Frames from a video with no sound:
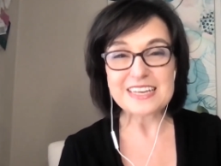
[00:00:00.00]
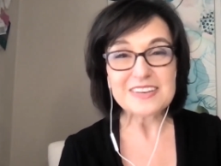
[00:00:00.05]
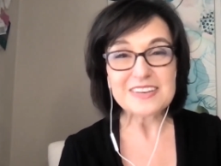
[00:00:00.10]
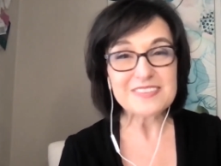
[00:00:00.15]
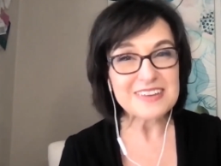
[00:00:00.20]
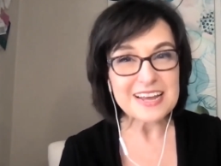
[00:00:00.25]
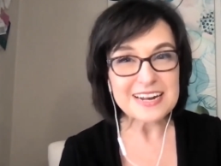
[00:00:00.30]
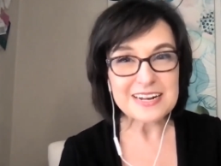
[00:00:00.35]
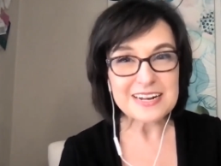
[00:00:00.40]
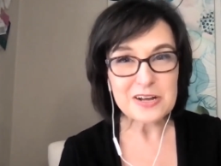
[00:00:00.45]

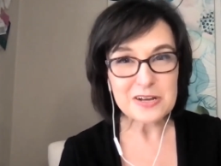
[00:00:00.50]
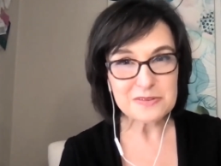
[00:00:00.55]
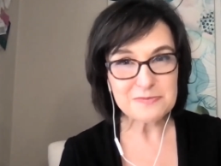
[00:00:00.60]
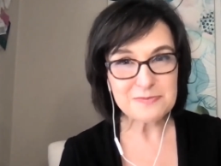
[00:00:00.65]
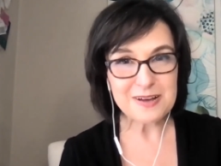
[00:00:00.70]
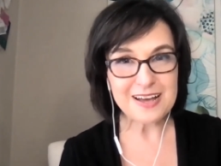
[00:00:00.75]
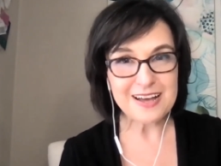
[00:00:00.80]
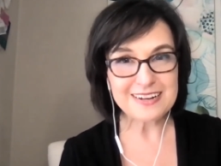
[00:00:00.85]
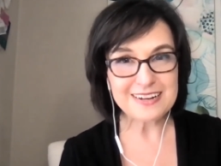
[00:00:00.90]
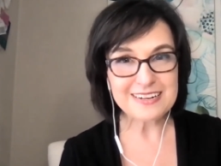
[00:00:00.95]
If getting
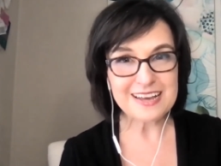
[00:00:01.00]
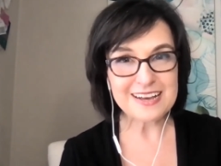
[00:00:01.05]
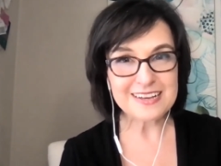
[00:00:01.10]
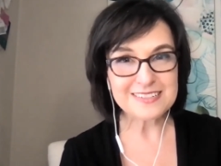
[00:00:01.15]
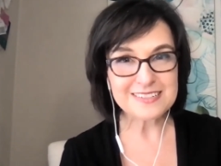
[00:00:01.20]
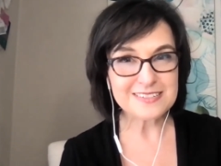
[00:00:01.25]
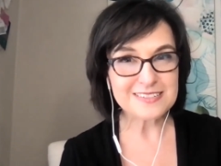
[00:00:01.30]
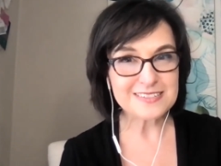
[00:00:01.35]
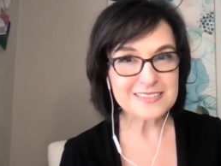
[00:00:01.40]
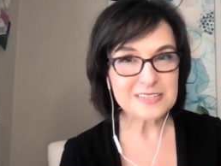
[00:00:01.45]
on
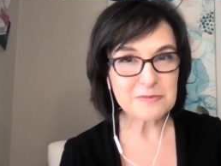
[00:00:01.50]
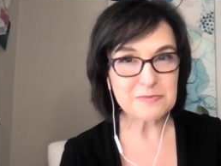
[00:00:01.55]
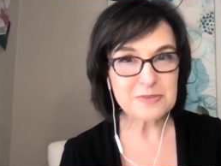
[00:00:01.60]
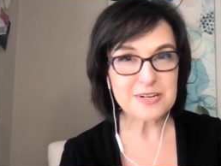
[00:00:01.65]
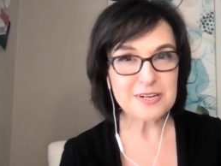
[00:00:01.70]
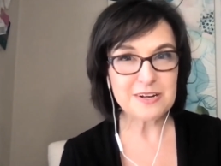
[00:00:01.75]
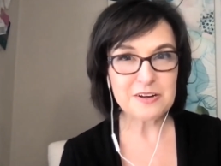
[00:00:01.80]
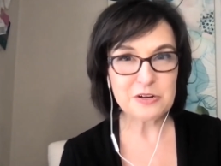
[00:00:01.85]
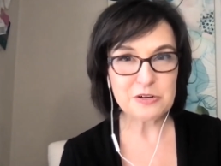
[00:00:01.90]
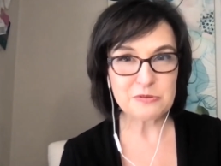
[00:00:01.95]
podcast is
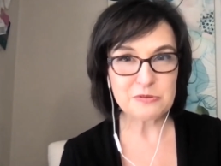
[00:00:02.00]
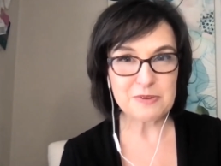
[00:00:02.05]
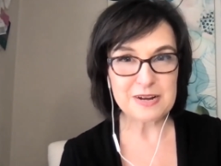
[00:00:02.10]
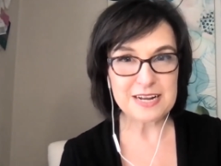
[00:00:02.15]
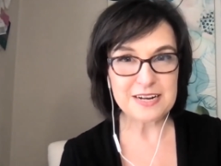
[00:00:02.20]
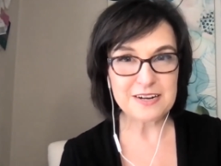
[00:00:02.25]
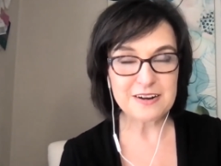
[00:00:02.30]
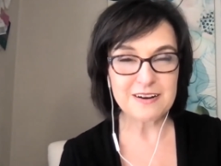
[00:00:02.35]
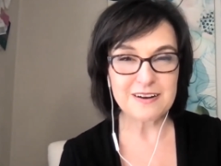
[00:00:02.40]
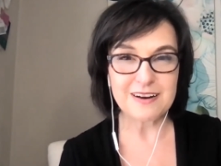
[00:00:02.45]
something on your
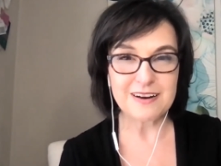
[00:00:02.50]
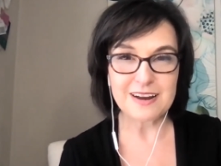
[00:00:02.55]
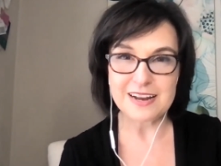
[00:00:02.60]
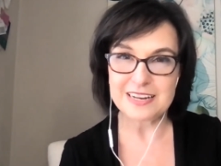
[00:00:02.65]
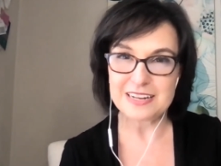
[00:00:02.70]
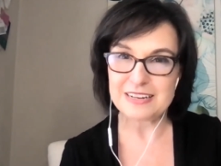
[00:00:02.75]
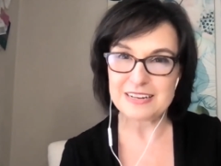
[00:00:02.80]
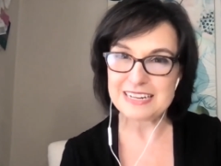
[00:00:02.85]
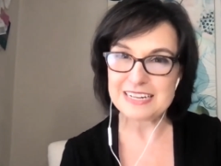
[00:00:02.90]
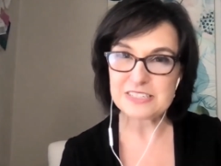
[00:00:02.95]
radar
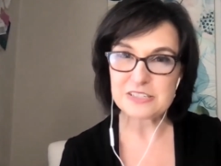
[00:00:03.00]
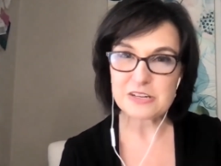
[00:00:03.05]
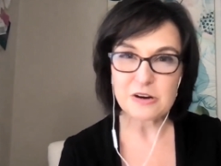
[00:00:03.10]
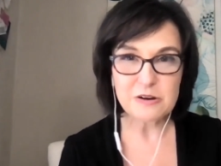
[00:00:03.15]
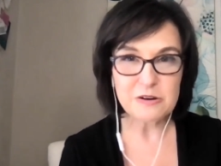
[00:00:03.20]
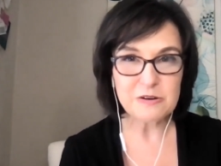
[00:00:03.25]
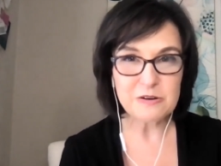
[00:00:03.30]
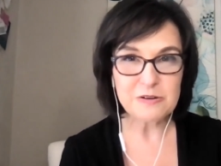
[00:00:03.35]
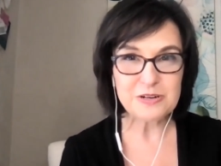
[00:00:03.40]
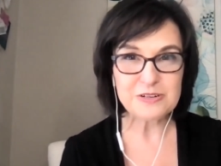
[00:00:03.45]
and you need to
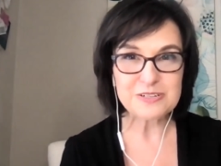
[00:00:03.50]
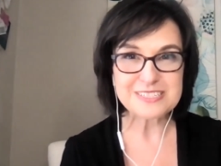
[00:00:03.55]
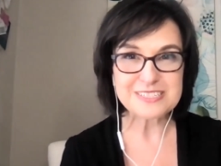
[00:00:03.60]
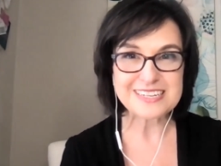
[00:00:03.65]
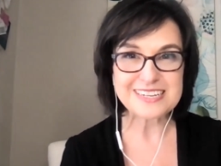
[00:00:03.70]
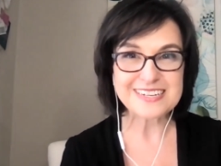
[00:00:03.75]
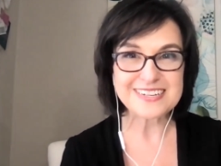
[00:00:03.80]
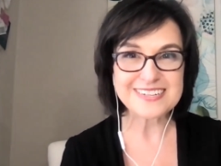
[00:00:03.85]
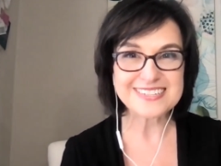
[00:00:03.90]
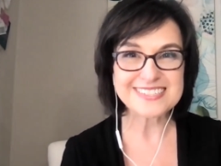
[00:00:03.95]
hone your
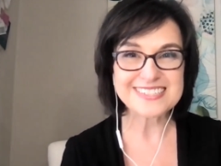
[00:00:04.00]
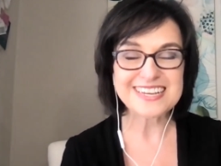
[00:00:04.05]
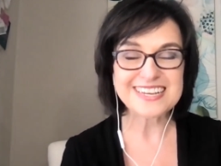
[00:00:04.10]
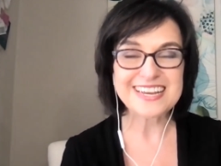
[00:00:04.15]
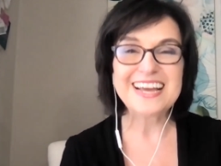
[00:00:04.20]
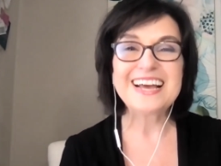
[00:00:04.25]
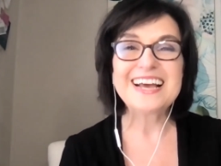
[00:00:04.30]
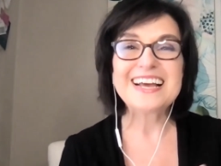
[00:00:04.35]
skills,